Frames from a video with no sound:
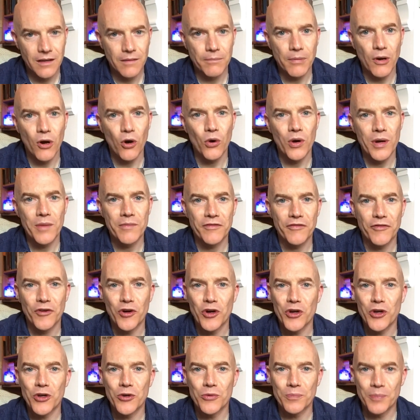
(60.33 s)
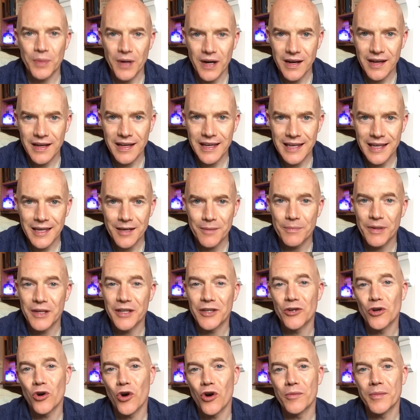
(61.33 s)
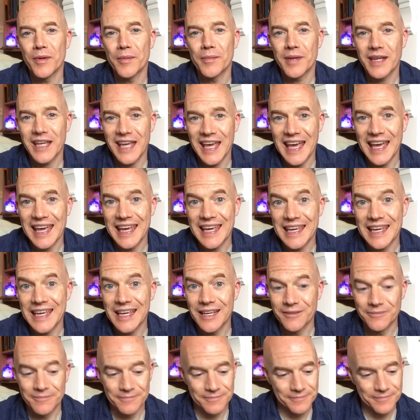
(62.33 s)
poem for a goodbye by norman maccaig